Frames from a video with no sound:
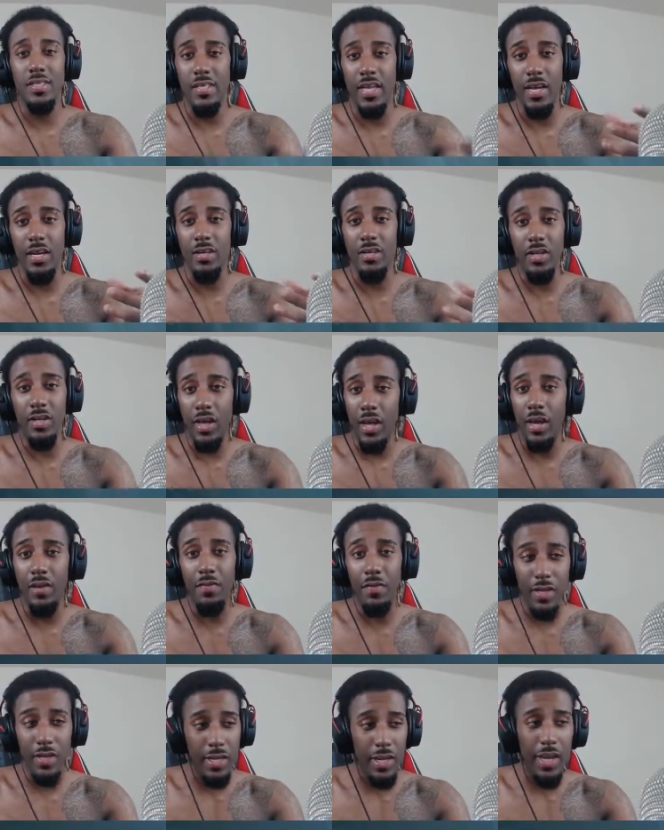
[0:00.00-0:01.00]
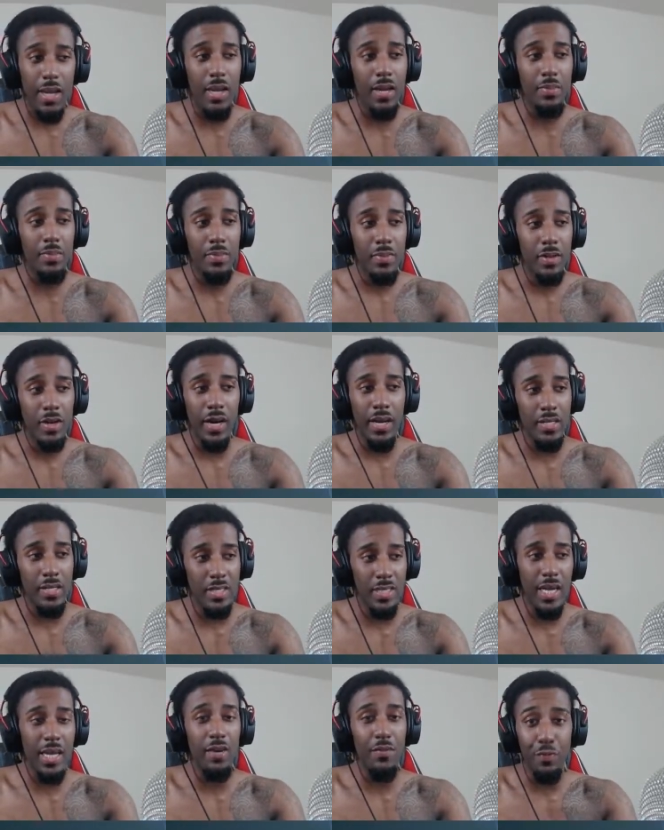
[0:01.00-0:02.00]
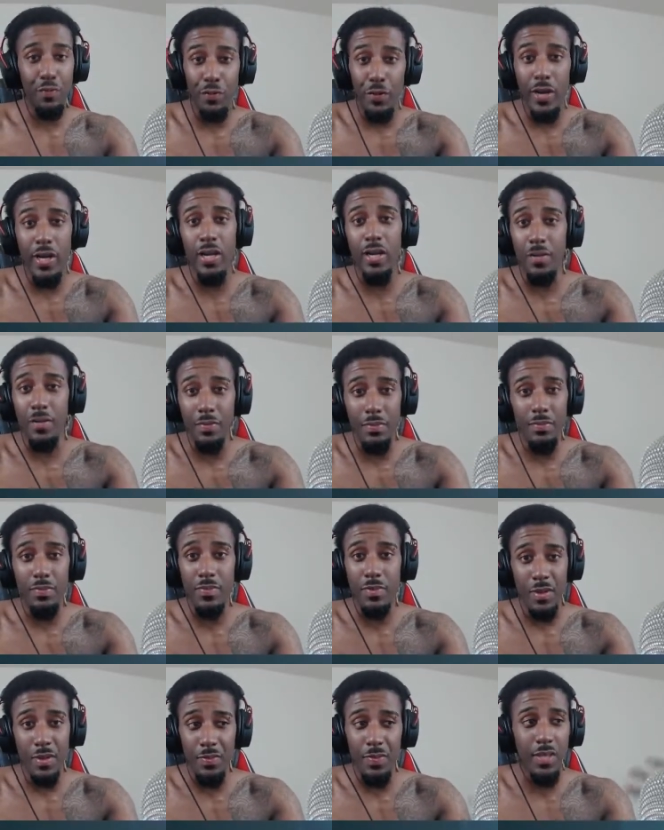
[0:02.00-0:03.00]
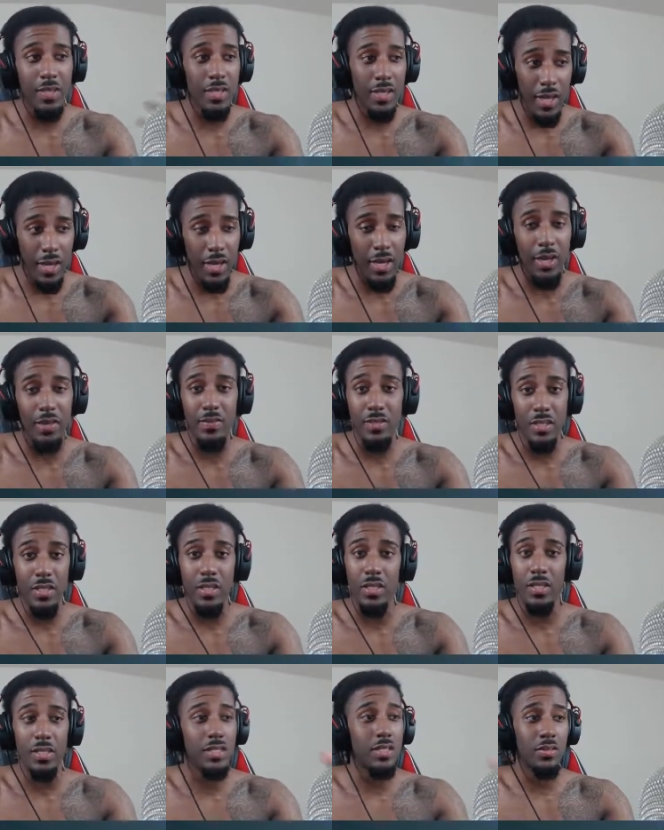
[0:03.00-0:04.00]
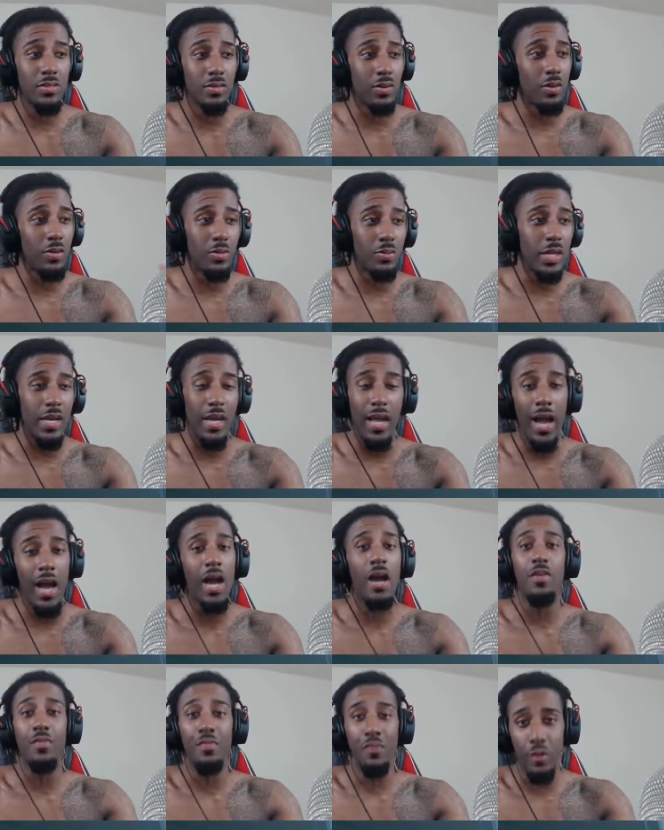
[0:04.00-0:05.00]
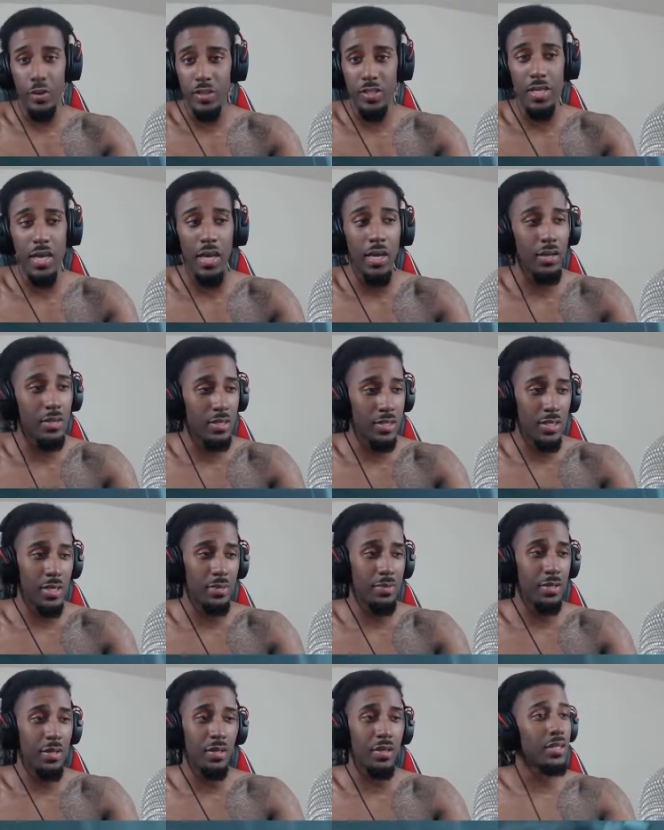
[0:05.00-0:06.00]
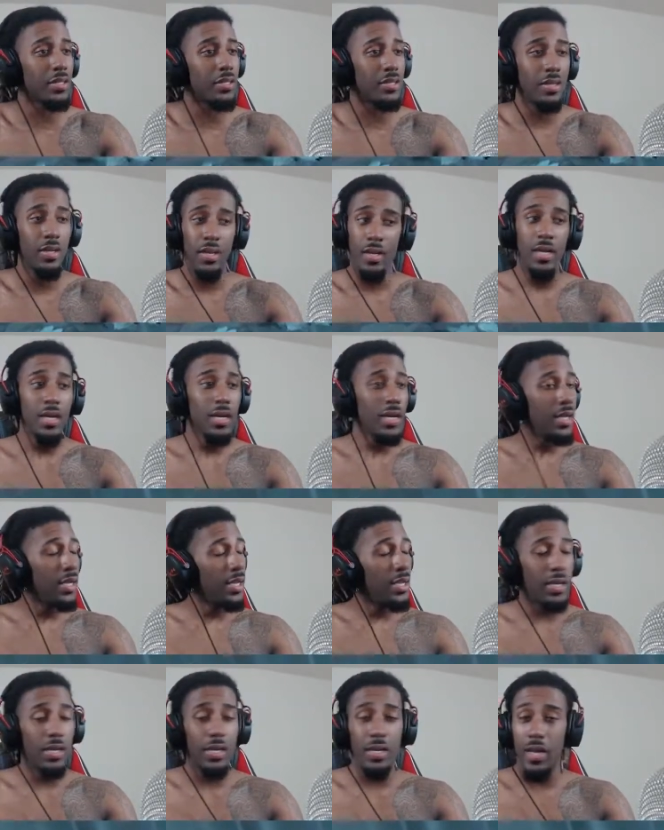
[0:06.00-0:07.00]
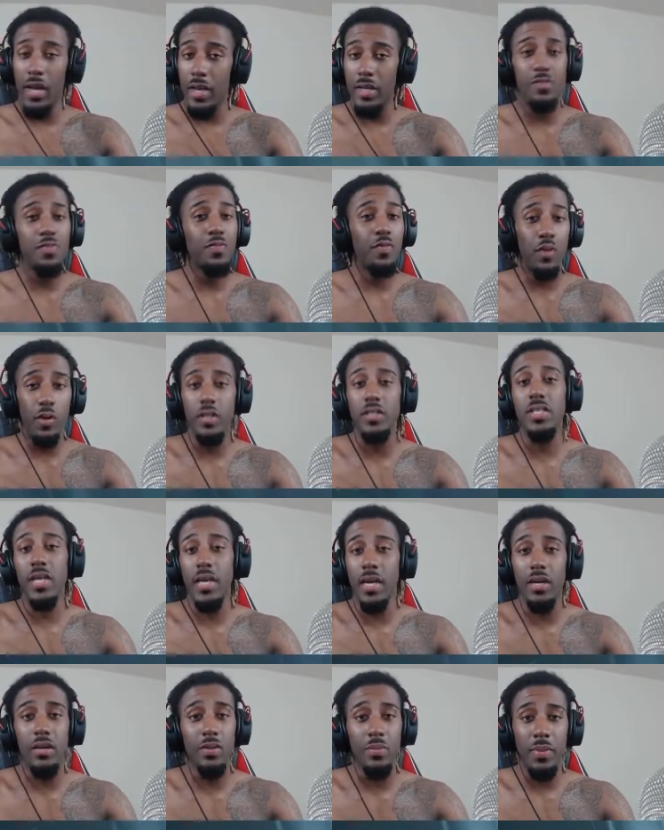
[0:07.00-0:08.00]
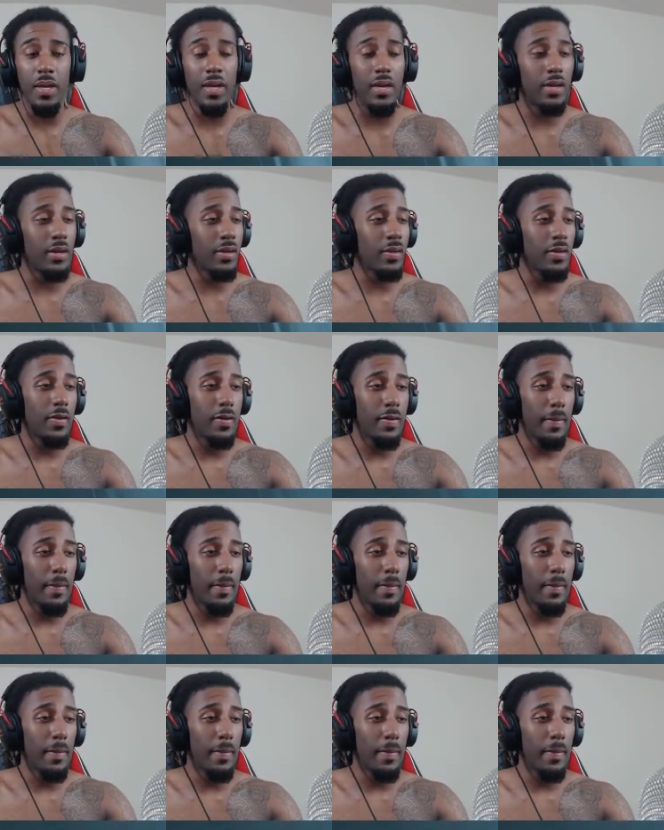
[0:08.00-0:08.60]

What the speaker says: Is that a dev of the game? Like, is that a friend of the devs, or is, they hired a voice actor or something? Because he a nice voice actor, man.